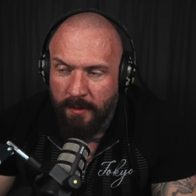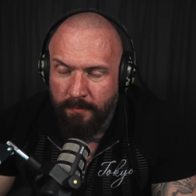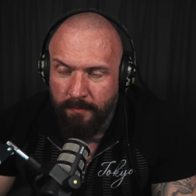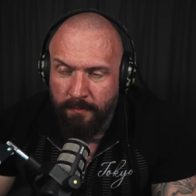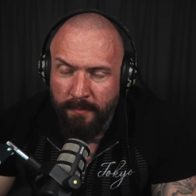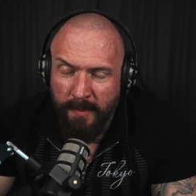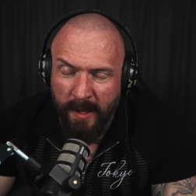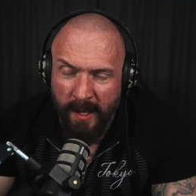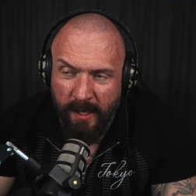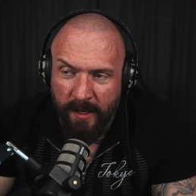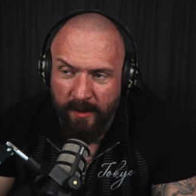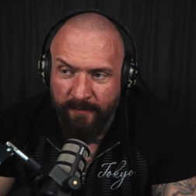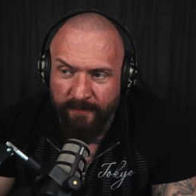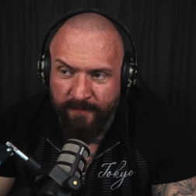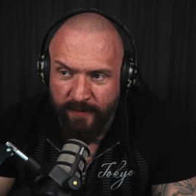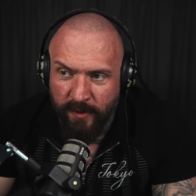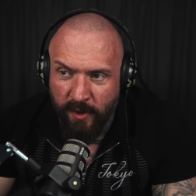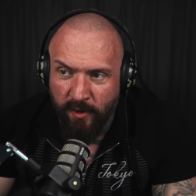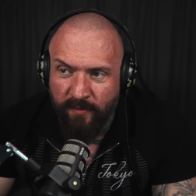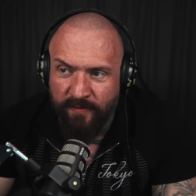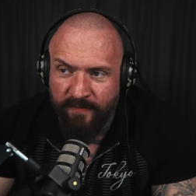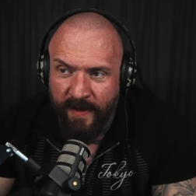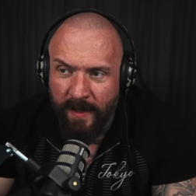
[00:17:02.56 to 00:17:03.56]
make a
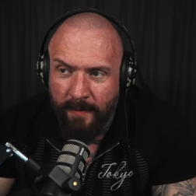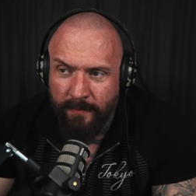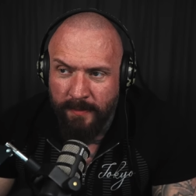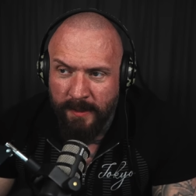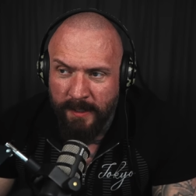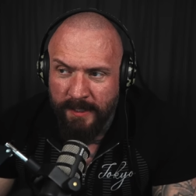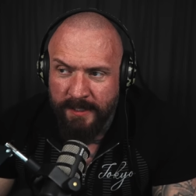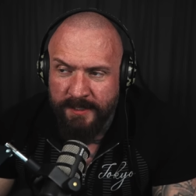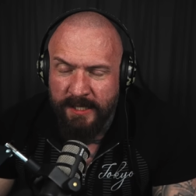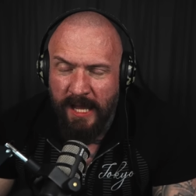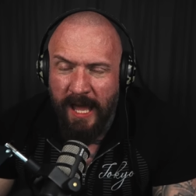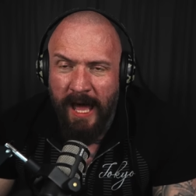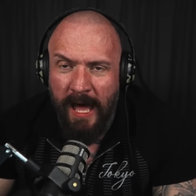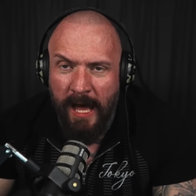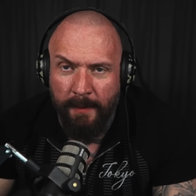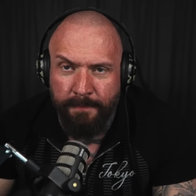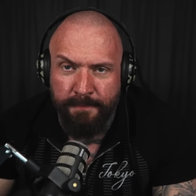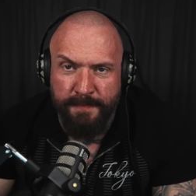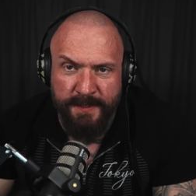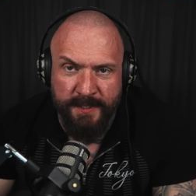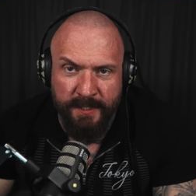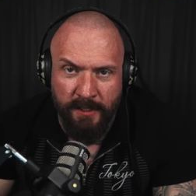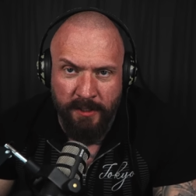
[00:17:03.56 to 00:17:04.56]
few families
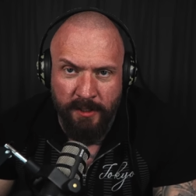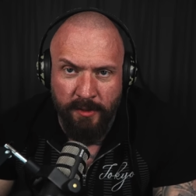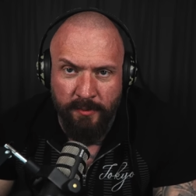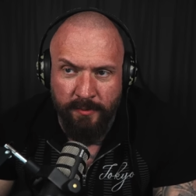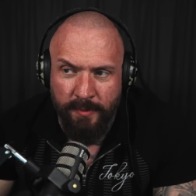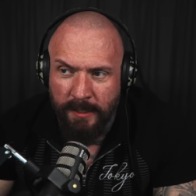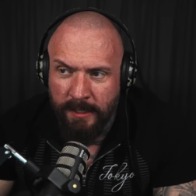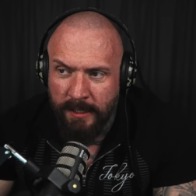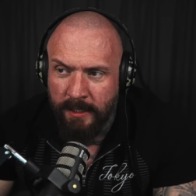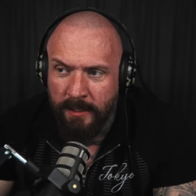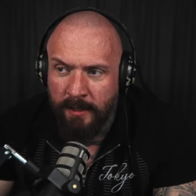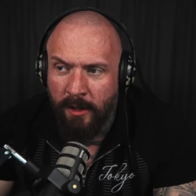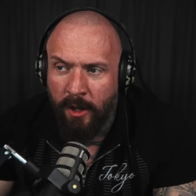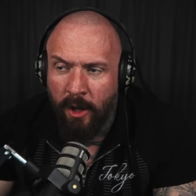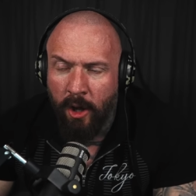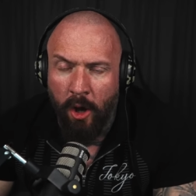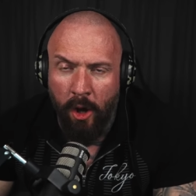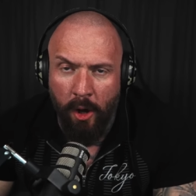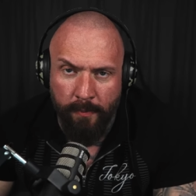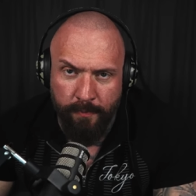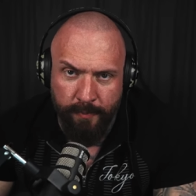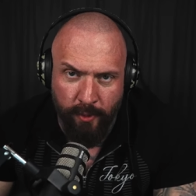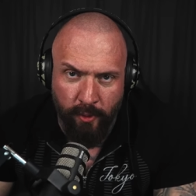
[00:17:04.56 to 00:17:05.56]
absolutely
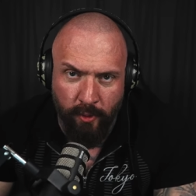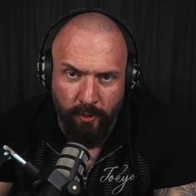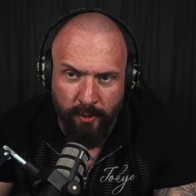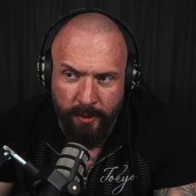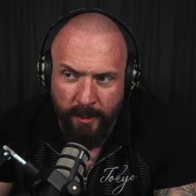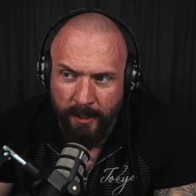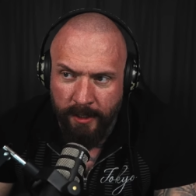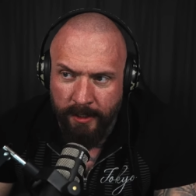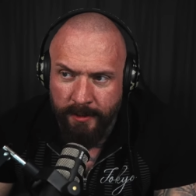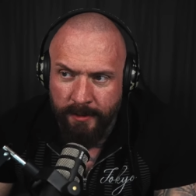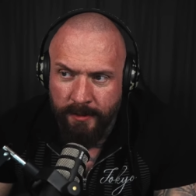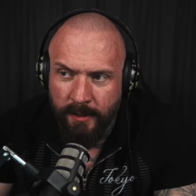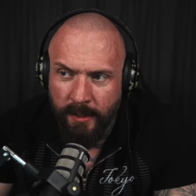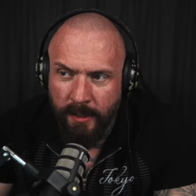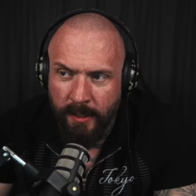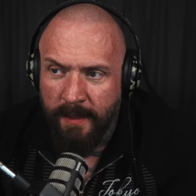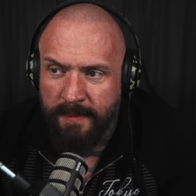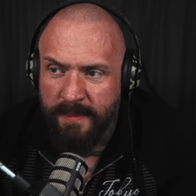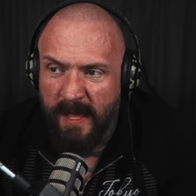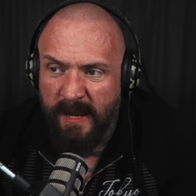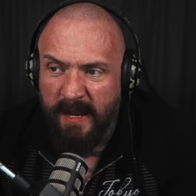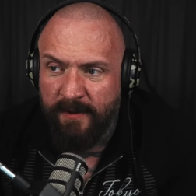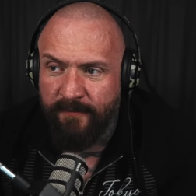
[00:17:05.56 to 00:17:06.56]
heartbroken,
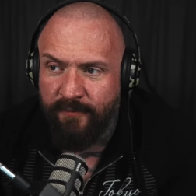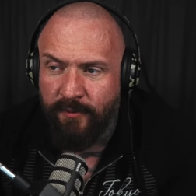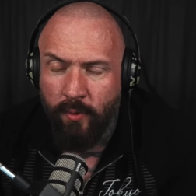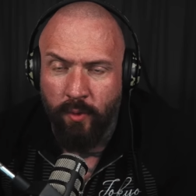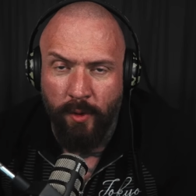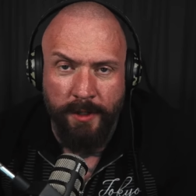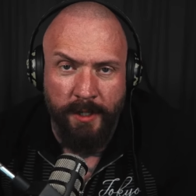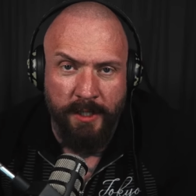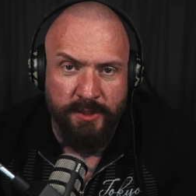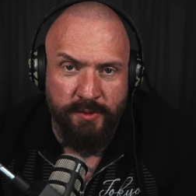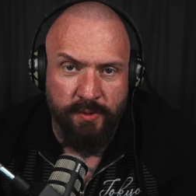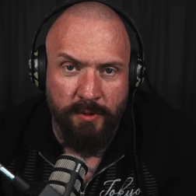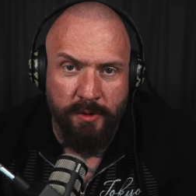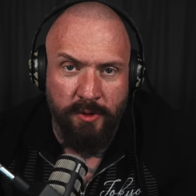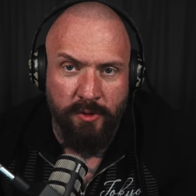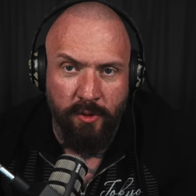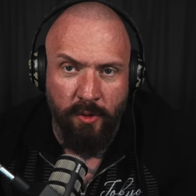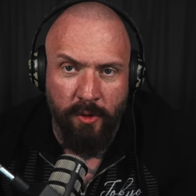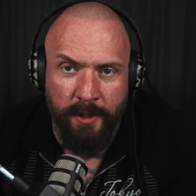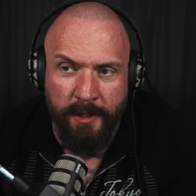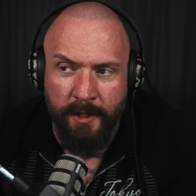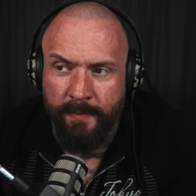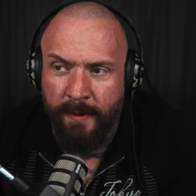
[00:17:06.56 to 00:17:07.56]
and then everyone else will
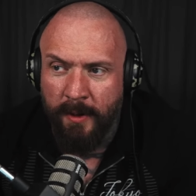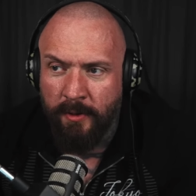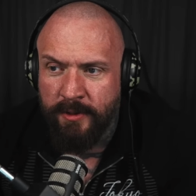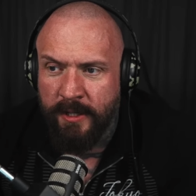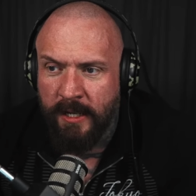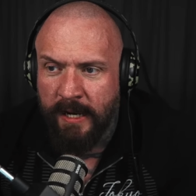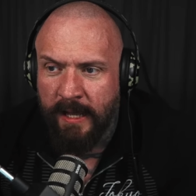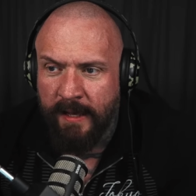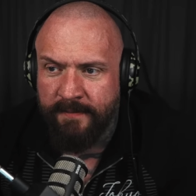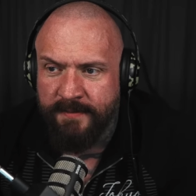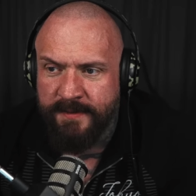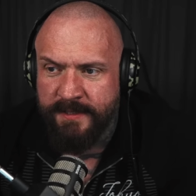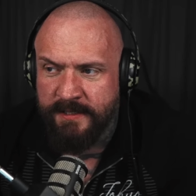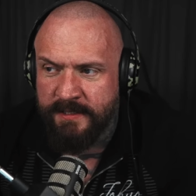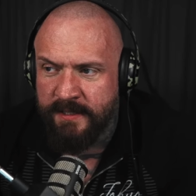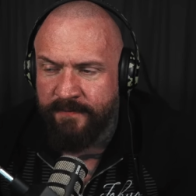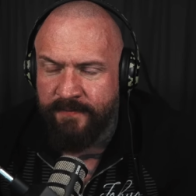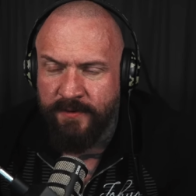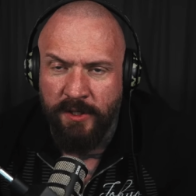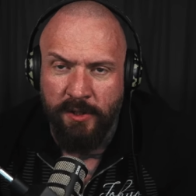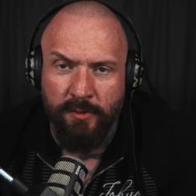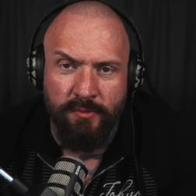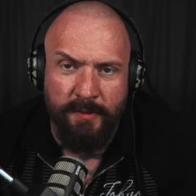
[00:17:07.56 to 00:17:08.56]
go on about their lives as
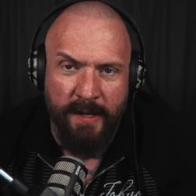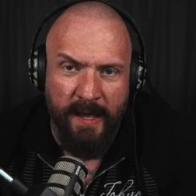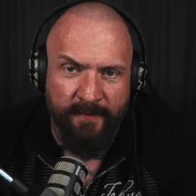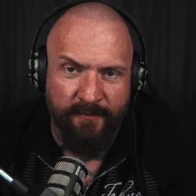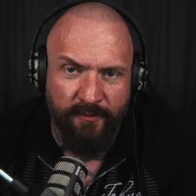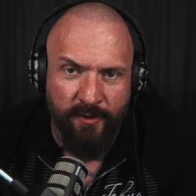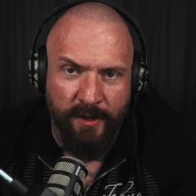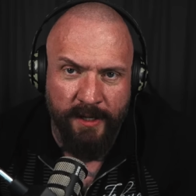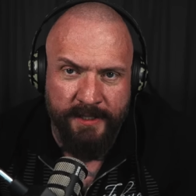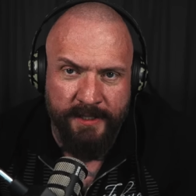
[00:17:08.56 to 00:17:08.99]
if you never